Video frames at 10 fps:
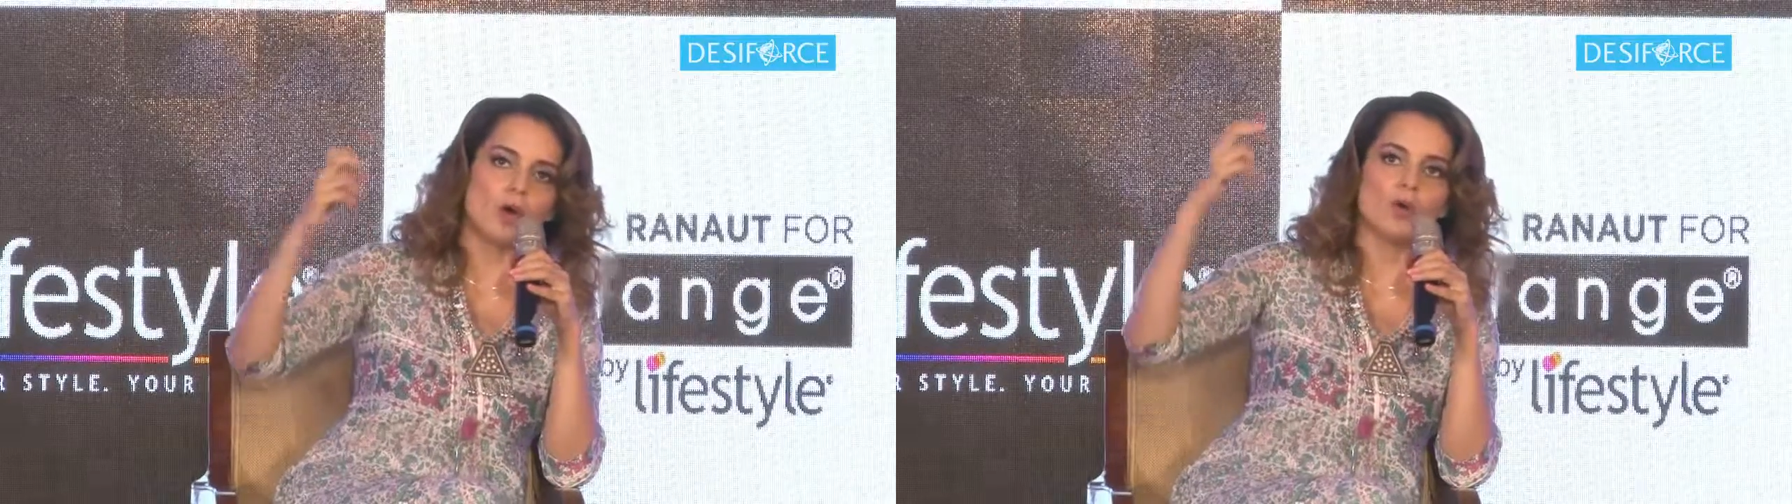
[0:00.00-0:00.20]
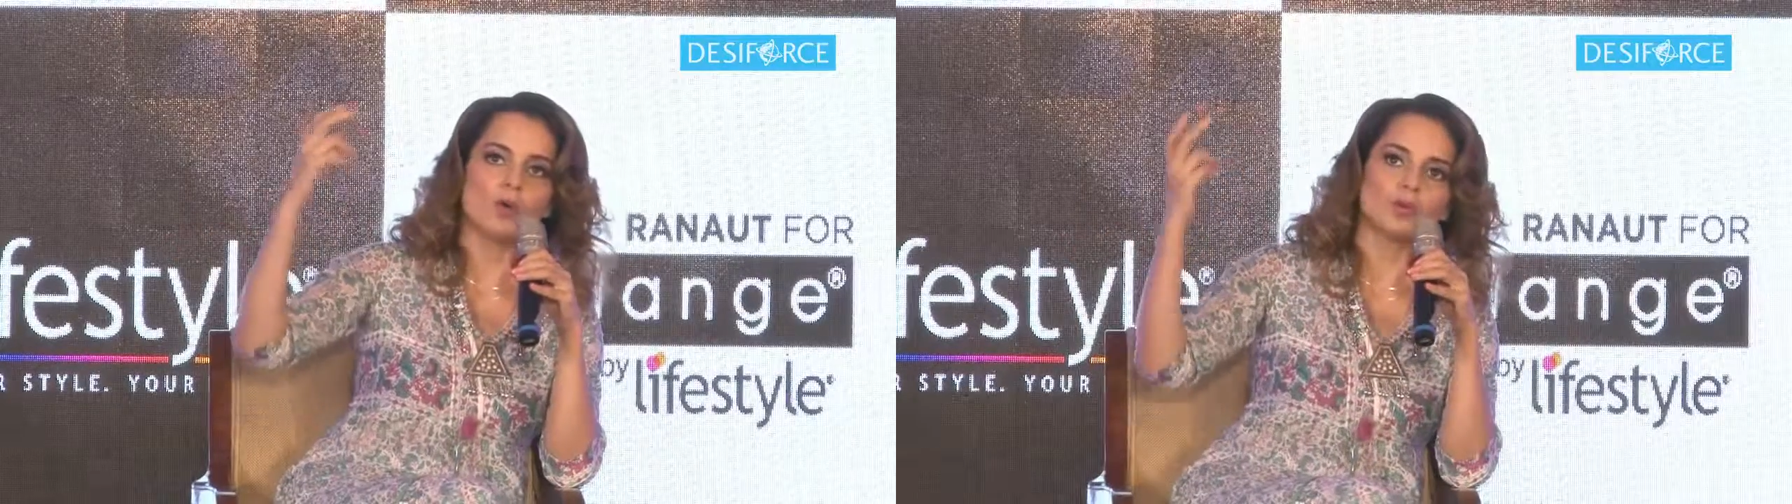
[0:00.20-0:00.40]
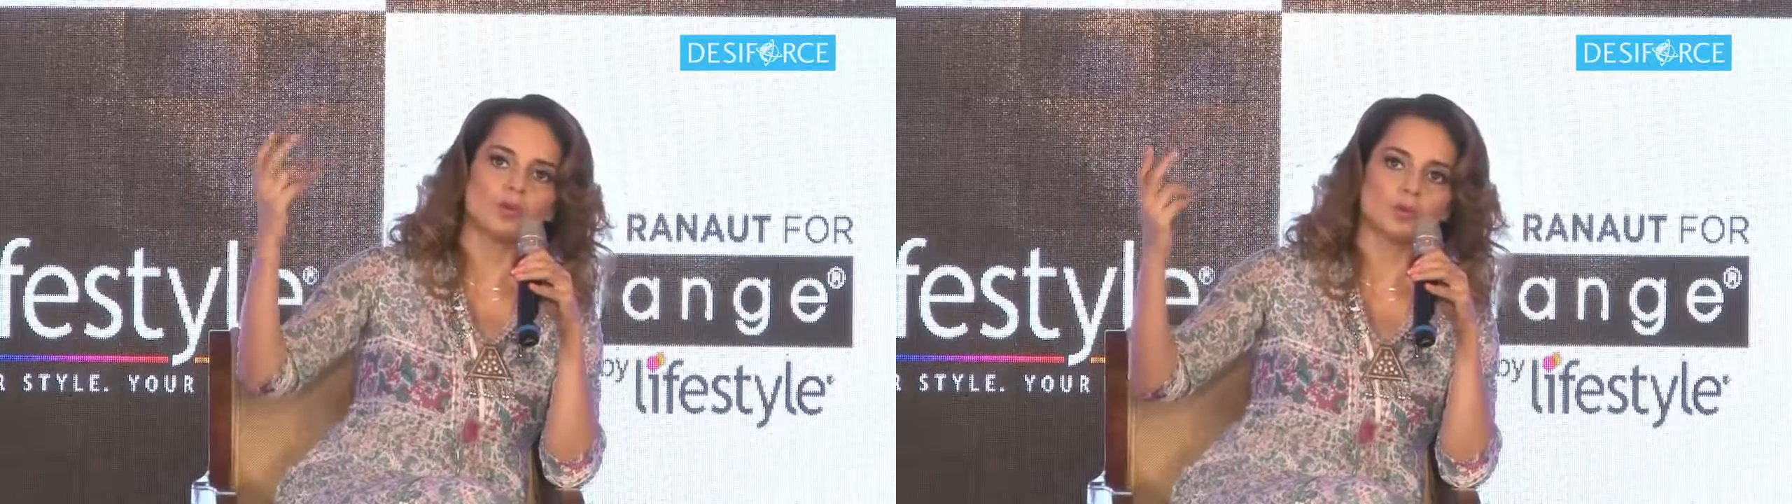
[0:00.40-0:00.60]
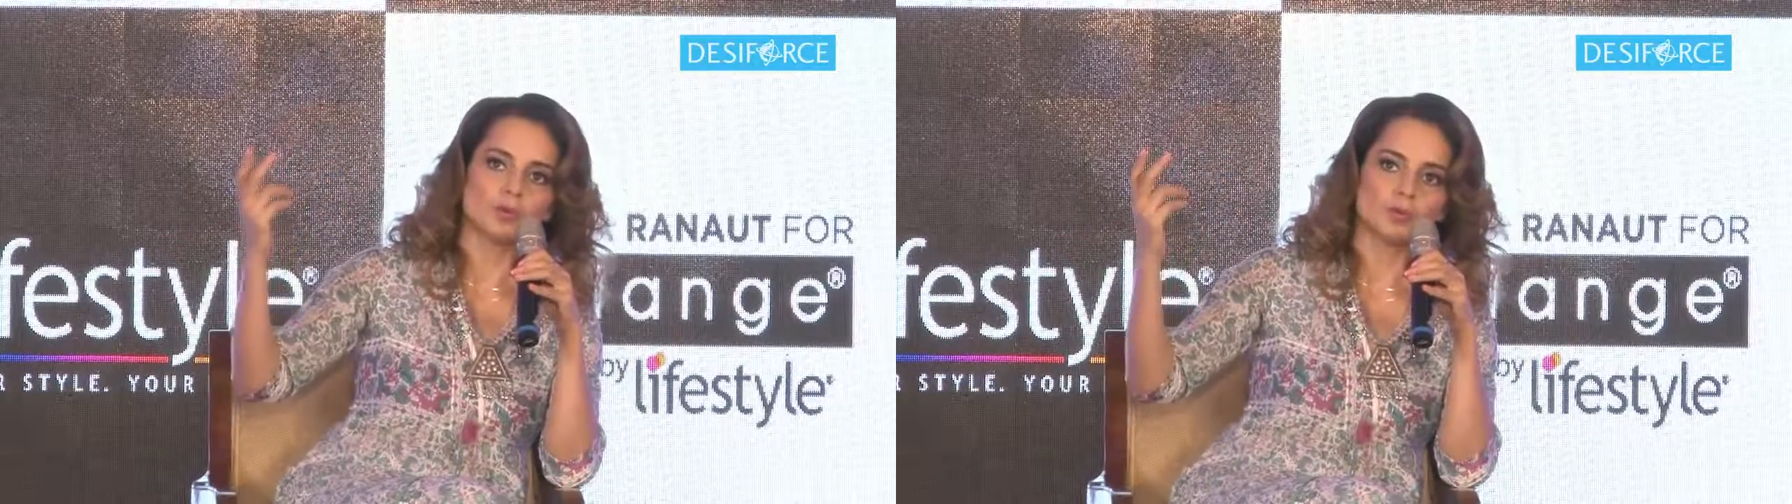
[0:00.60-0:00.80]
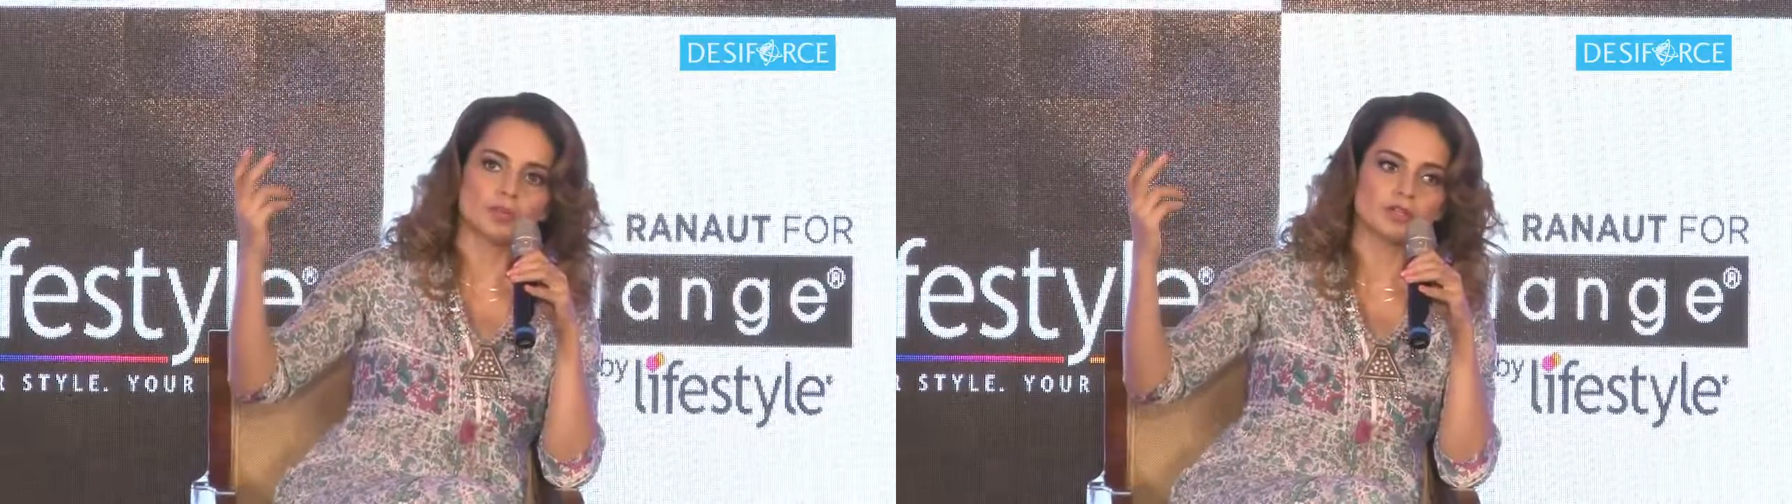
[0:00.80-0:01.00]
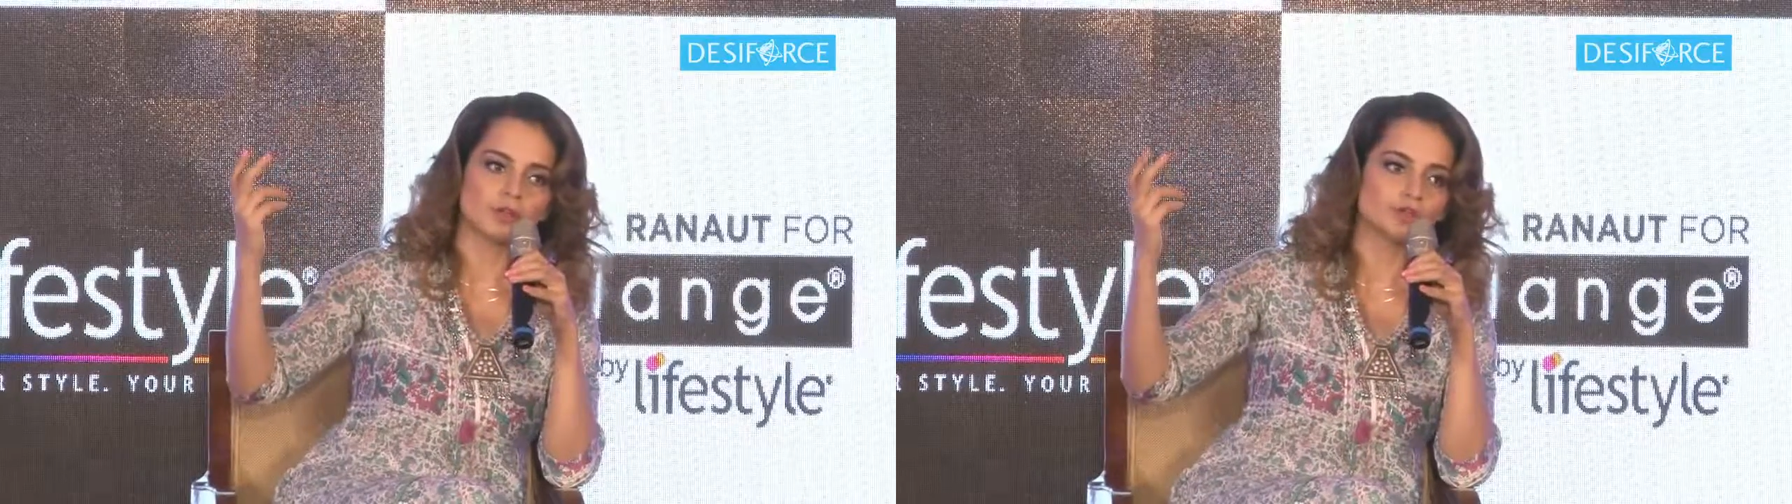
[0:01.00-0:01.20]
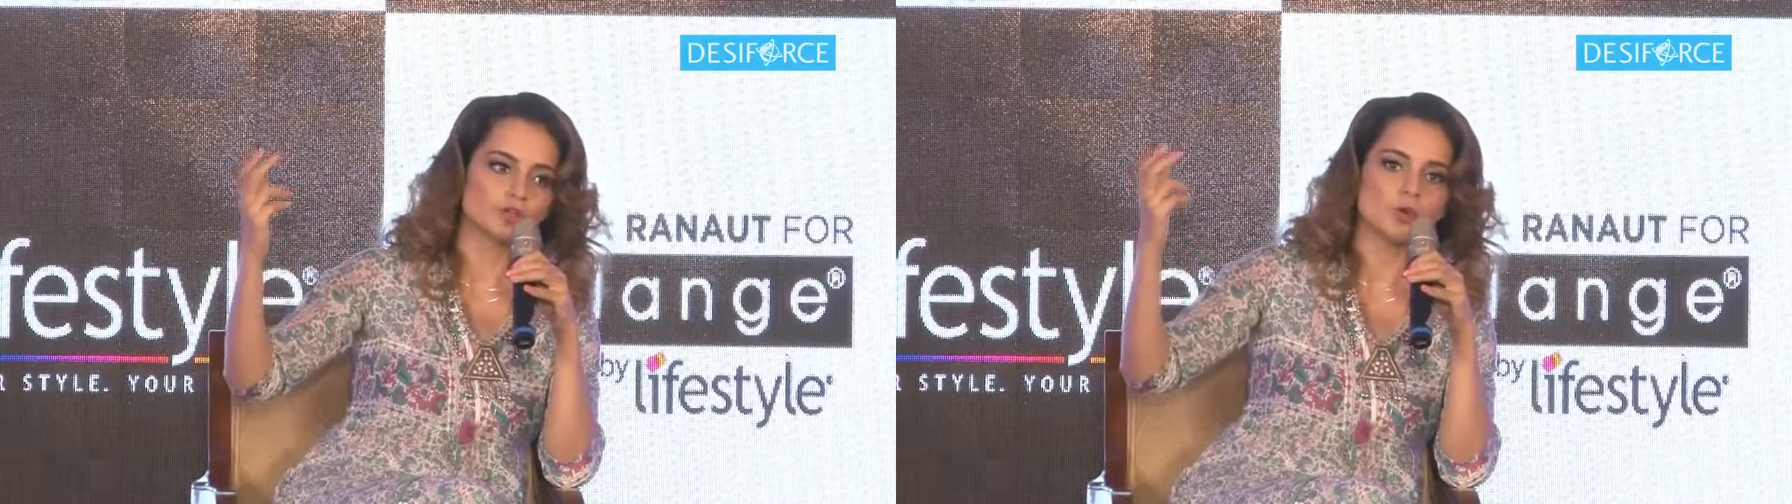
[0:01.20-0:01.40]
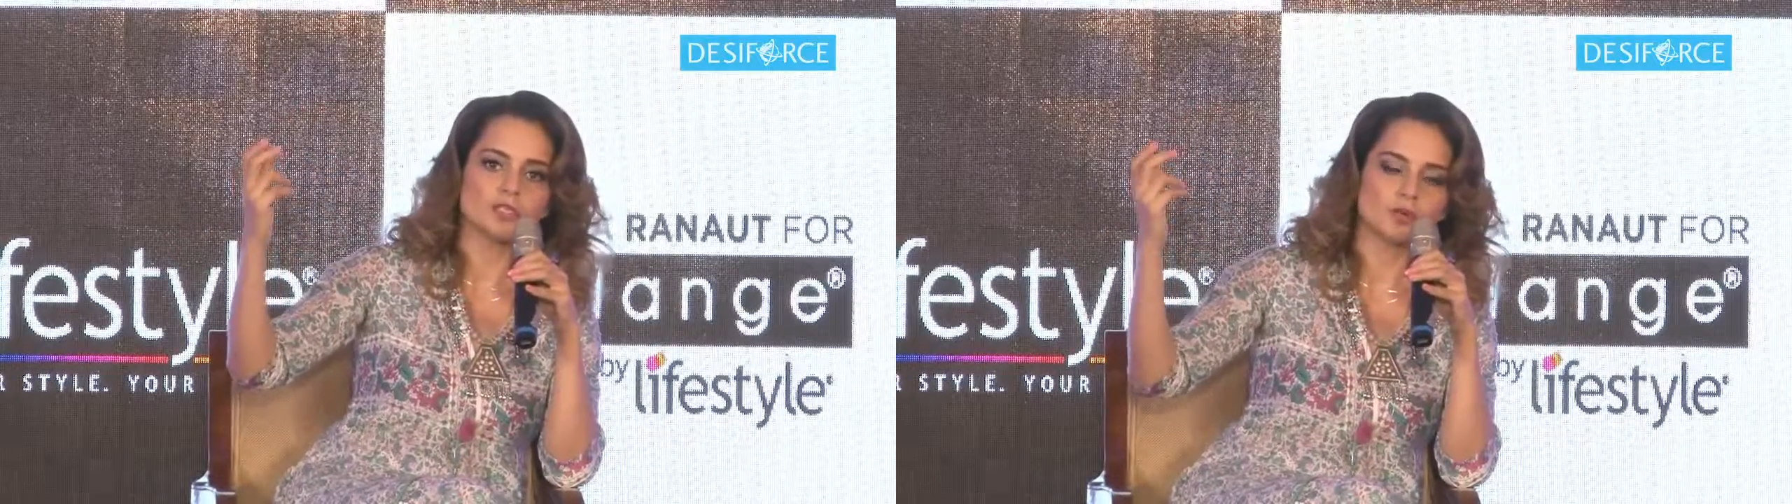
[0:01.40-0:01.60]
"Oh, you know, we were the
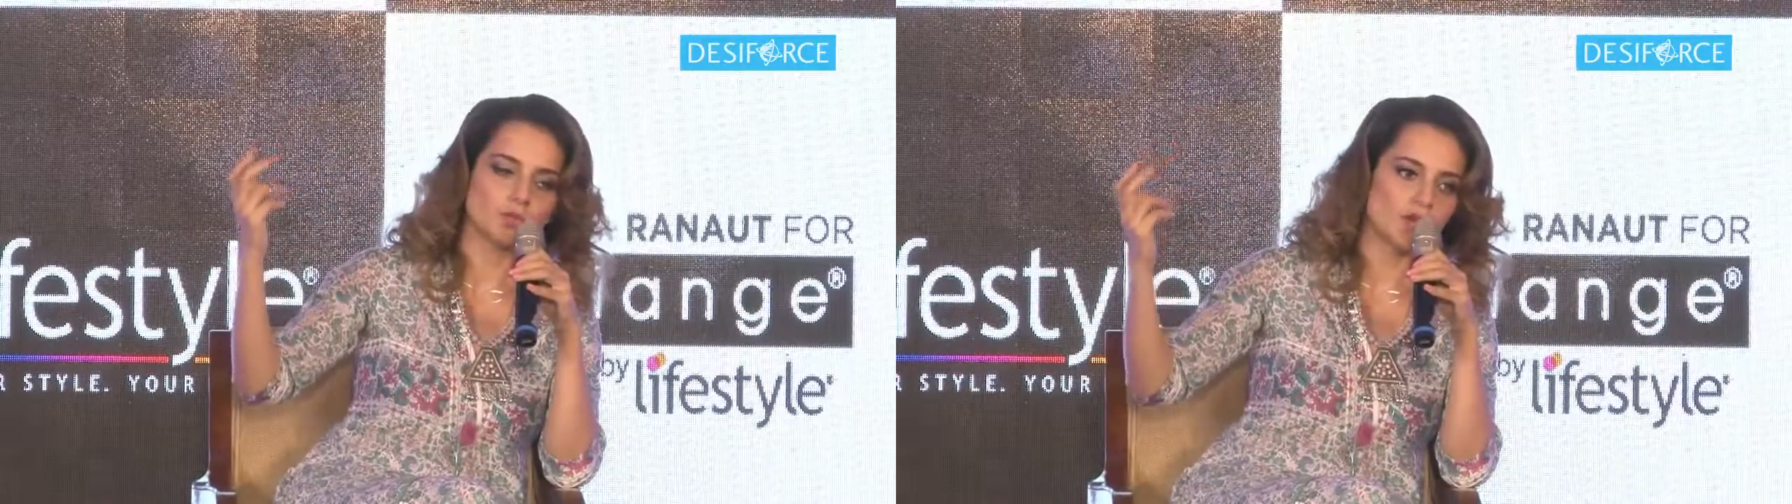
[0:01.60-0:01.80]
chosen